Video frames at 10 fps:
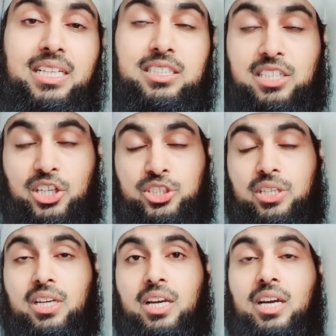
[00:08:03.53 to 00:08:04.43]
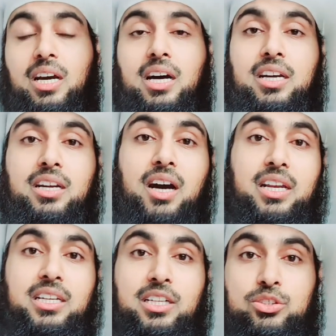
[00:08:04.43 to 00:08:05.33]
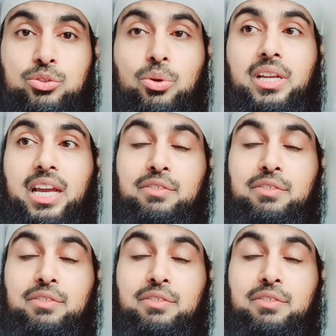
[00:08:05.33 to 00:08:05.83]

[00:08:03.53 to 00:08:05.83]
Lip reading: discussion regarding its ruling.